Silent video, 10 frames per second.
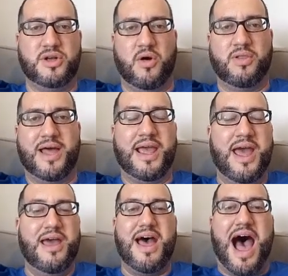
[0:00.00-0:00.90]
Like
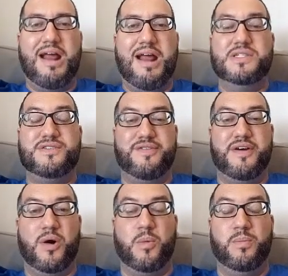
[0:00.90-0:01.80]
I always
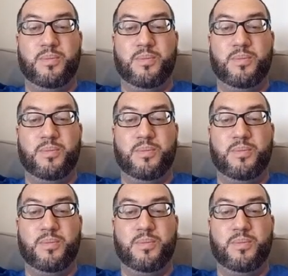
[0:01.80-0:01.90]
felt,